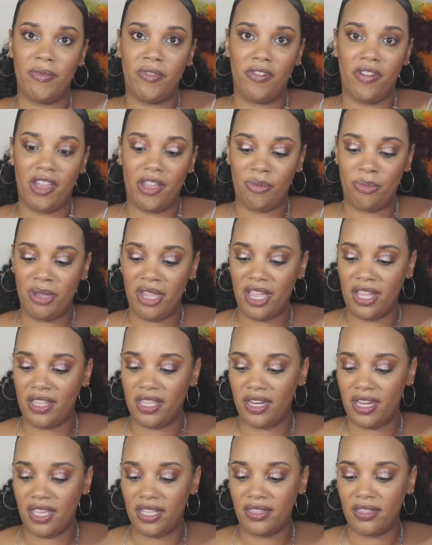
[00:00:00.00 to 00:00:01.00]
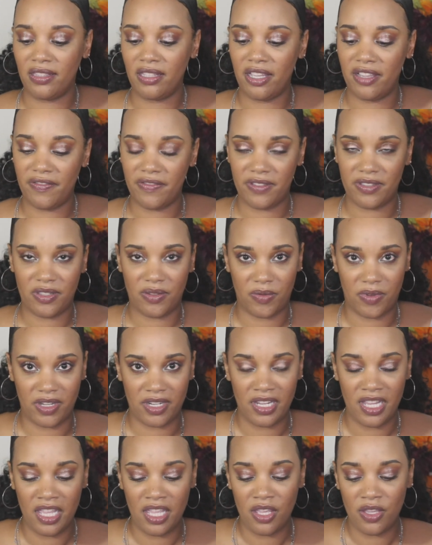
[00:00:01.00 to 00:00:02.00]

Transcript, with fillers: McGrath palette. I love this one.